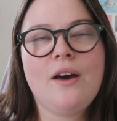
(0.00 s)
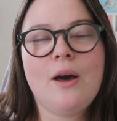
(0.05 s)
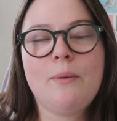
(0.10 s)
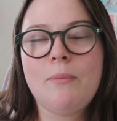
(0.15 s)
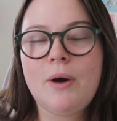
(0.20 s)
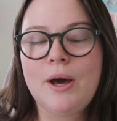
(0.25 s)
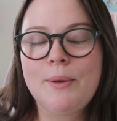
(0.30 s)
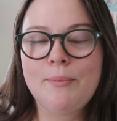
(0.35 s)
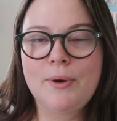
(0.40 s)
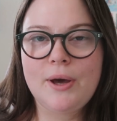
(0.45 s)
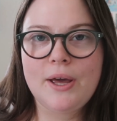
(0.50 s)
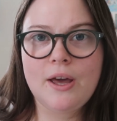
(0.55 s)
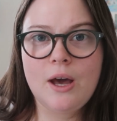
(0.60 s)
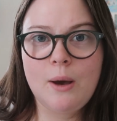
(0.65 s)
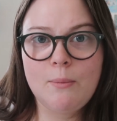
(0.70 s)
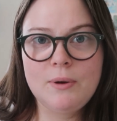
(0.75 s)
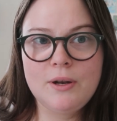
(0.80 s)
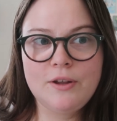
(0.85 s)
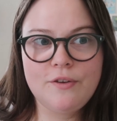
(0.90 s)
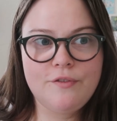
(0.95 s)
that I might buy a
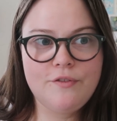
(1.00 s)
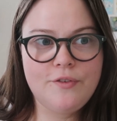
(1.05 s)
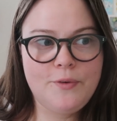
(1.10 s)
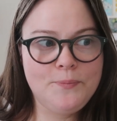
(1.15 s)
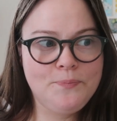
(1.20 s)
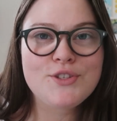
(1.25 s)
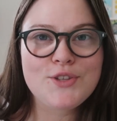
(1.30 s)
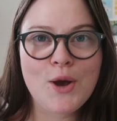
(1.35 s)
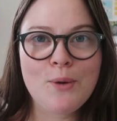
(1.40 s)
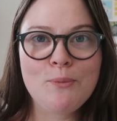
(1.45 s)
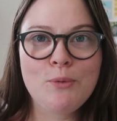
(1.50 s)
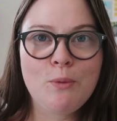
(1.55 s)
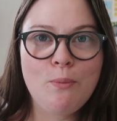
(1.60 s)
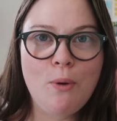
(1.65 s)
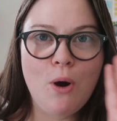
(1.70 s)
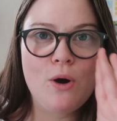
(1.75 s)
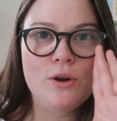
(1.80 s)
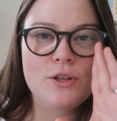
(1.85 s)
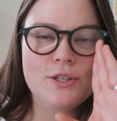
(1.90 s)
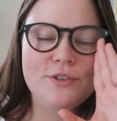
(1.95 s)
couple of sample
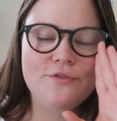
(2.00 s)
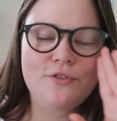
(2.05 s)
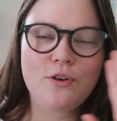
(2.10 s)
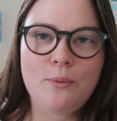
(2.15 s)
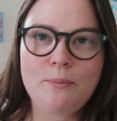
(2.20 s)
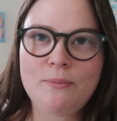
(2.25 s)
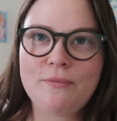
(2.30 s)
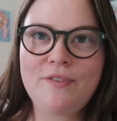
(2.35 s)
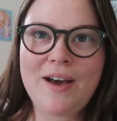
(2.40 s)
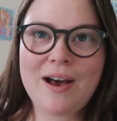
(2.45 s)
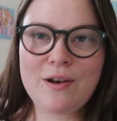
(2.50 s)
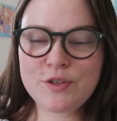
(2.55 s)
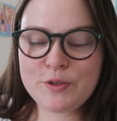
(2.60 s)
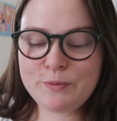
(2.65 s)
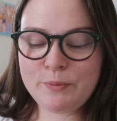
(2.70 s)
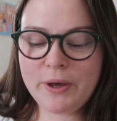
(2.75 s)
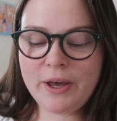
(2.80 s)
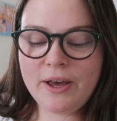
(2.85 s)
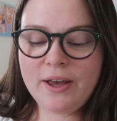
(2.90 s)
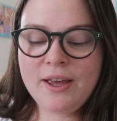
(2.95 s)
pots from
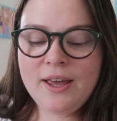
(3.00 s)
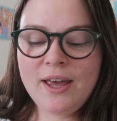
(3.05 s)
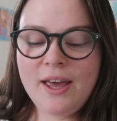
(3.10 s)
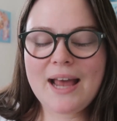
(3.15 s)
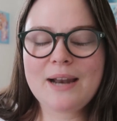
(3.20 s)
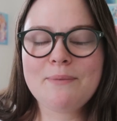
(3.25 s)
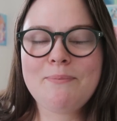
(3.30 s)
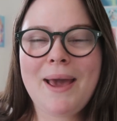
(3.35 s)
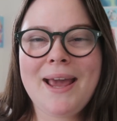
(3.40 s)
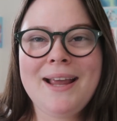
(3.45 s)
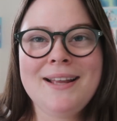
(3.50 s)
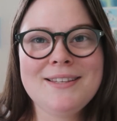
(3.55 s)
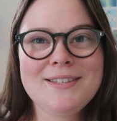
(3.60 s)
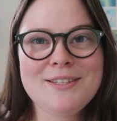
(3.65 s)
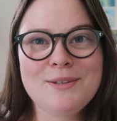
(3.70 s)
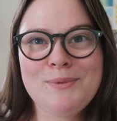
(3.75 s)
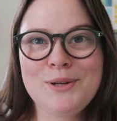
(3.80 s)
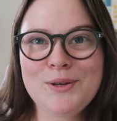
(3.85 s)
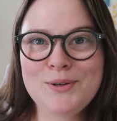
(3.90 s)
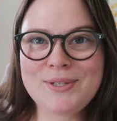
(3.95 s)
Valspar and paint
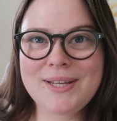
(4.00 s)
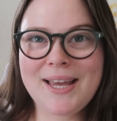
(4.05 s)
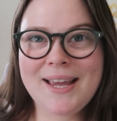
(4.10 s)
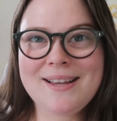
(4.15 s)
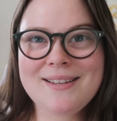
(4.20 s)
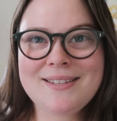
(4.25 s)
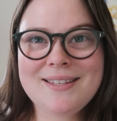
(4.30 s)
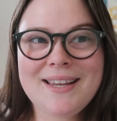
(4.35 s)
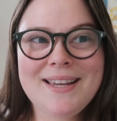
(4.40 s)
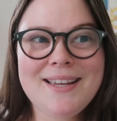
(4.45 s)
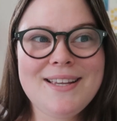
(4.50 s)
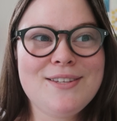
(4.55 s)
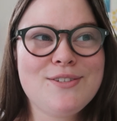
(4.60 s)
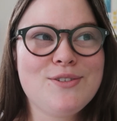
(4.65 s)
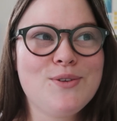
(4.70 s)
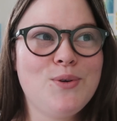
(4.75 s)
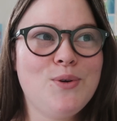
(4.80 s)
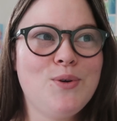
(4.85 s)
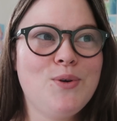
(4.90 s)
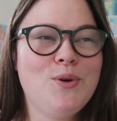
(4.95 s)
some little
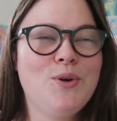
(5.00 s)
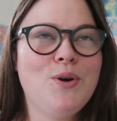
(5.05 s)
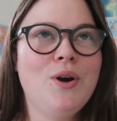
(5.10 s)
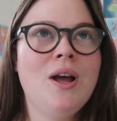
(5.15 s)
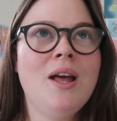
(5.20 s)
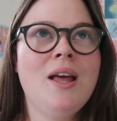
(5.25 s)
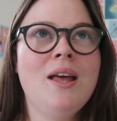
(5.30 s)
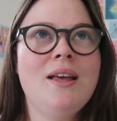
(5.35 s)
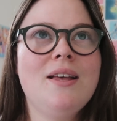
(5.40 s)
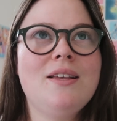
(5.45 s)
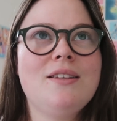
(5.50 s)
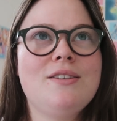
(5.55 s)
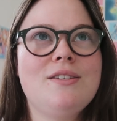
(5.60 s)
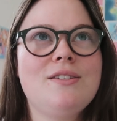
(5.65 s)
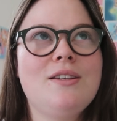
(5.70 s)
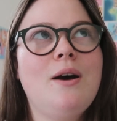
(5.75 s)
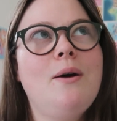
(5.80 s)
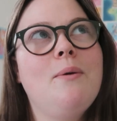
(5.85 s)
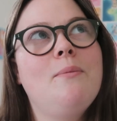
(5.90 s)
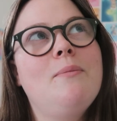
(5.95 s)
daisies, or
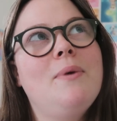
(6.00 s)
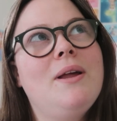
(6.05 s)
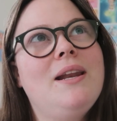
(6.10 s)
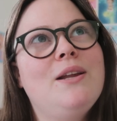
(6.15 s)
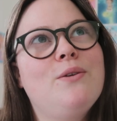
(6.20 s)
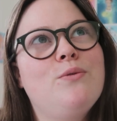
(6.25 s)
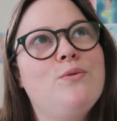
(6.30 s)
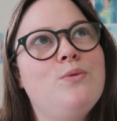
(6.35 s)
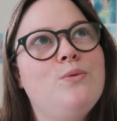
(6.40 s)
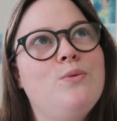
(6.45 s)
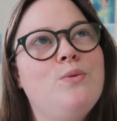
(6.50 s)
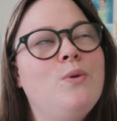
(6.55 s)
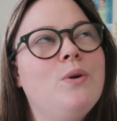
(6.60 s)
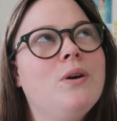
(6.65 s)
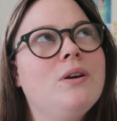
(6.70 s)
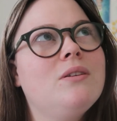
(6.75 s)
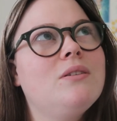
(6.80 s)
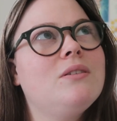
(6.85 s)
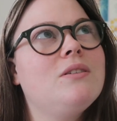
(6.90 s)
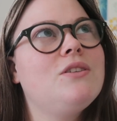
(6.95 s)
some
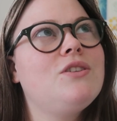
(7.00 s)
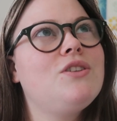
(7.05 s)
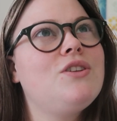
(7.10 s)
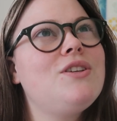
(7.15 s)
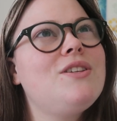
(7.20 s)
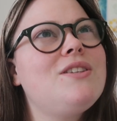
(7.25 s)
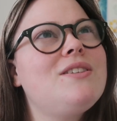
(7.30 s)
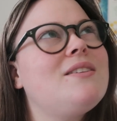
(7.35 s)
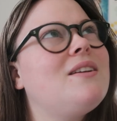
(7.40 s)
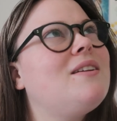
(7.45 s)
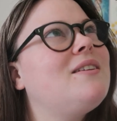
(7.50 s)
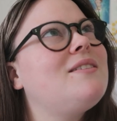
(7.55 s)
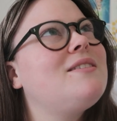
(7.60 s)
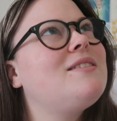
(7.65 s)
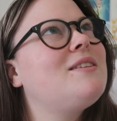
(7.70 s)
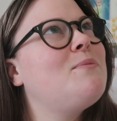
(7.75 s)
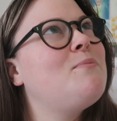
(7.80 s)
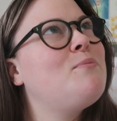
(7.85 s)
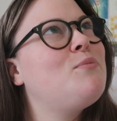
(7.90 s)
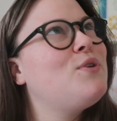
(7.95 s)
little, just
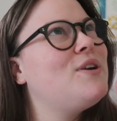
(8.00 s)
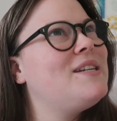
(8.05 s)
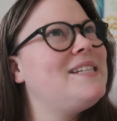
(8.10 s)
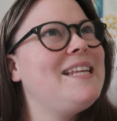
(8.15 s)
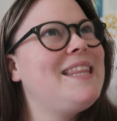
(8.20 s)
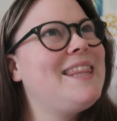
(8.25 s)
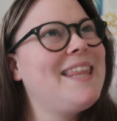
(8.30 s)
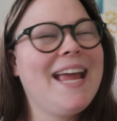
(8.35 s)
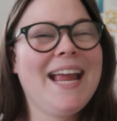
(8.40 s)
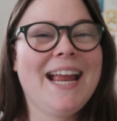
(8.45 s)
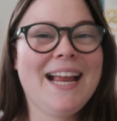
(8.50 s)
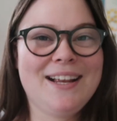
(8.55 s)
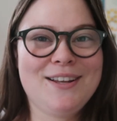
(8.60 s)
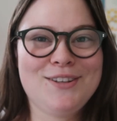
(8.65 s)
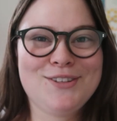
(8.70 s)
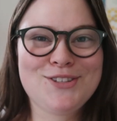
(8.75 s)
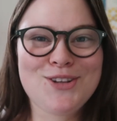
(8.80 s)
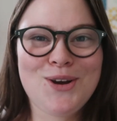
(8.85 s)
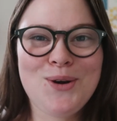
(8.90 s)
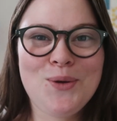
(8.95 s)
some pretty
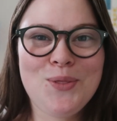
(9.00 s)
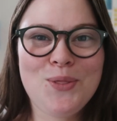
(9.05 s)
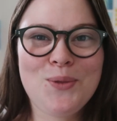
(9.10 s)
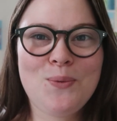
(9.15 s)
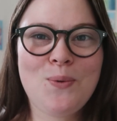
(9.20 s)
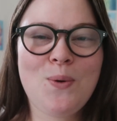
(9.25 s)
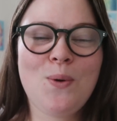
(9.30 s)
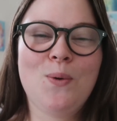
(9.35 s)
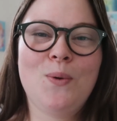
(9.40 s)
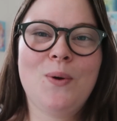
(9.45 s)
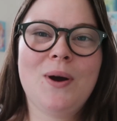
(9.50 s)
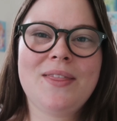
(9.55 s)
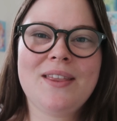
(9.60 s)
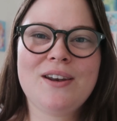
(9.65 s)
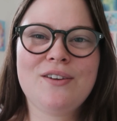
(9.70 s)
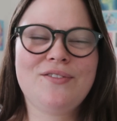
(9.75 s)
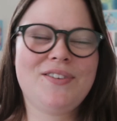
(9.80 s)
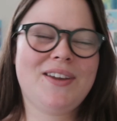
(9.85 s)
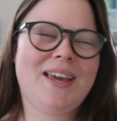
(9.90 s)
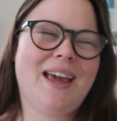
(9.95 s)
things on the wall, and
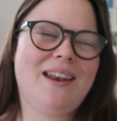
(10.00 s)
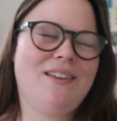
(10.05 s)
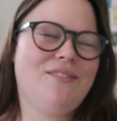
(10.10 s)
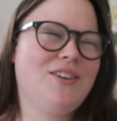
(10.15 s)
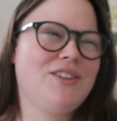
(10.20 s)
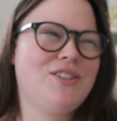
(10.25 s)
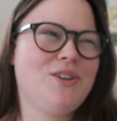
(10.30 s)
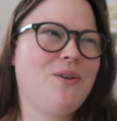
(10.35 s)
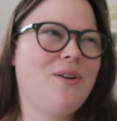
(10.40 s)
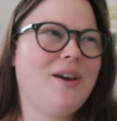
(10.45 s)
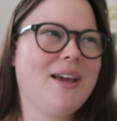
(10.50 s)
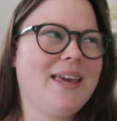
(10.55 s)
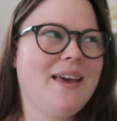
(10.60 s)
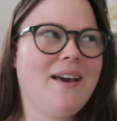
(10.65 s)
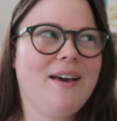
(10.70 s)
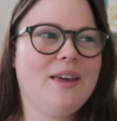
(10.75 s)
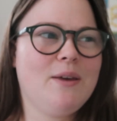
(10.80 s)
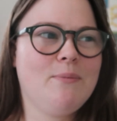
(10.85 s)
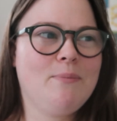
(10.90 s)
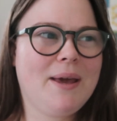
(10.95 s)
then again, if I don't like
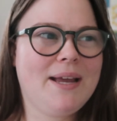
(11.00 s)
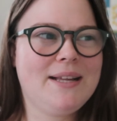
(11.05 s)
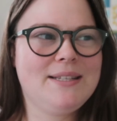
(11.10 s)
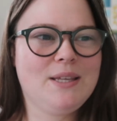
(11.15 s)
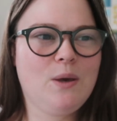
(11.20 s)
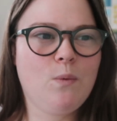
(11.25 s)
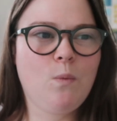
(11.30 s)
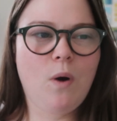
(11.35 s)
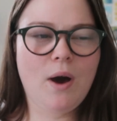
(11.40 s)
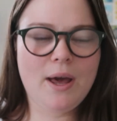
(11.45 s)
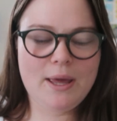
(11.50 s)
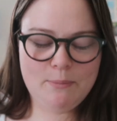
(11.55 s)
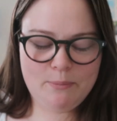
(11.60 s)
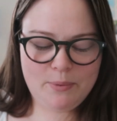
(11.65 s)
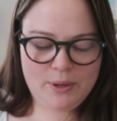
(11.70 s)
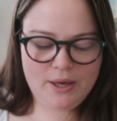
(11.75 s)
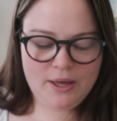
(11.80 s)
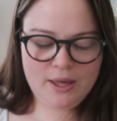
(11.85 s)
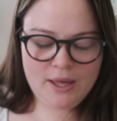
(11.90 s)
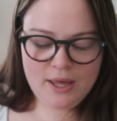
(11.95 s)
it, I can paint it white.
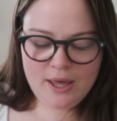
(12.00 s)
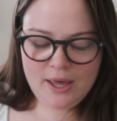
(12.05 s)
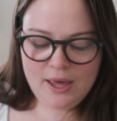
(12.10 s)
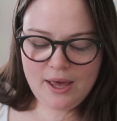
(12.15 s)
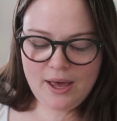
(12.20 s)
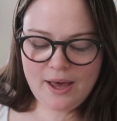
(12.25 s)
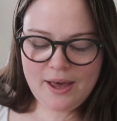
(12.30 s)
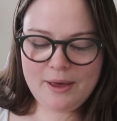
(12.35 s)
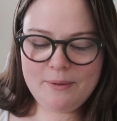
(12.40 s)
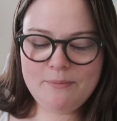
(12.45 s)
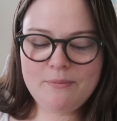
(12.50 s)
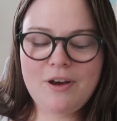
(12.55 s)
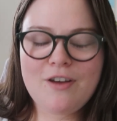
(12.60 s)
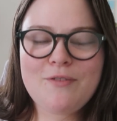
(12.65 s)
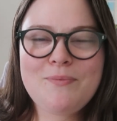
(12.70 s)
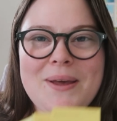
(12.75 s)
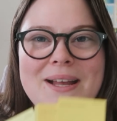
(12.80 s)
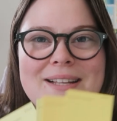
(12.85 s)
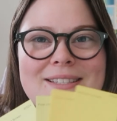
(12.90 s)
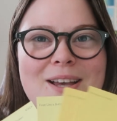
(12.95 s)
But I
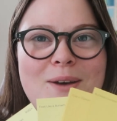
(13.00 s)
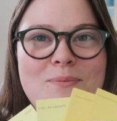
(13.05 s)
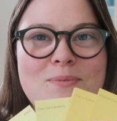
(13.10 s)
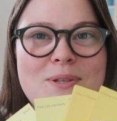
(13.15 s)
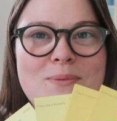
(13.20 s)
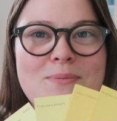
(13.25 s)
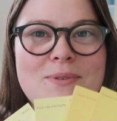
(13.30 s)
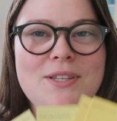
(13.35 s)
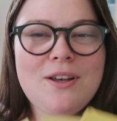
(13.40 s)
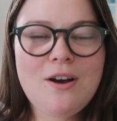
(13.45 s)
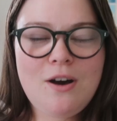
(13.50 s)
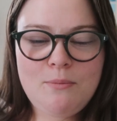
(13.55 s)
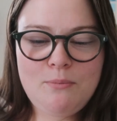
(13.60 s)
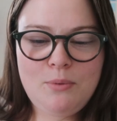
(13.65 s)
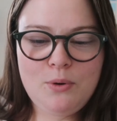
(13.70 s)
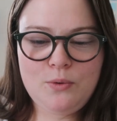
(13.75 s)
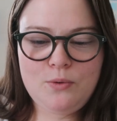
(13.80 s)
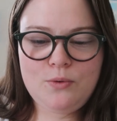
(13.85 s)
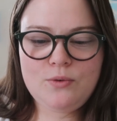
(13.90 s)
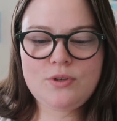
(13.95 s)
picked up some
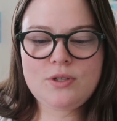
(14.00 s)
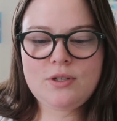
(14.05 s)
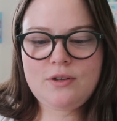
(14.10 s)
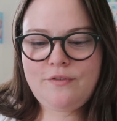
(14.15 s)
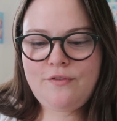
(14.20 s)
samples